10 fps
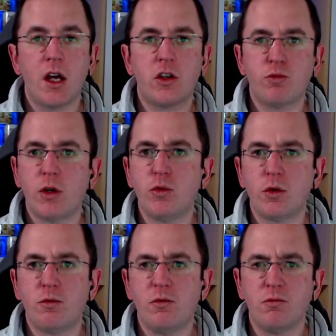Spring
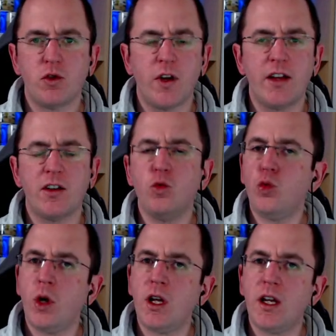Boot provides a
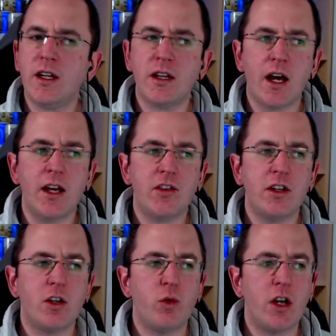really nice
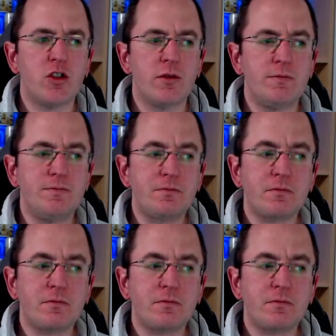integration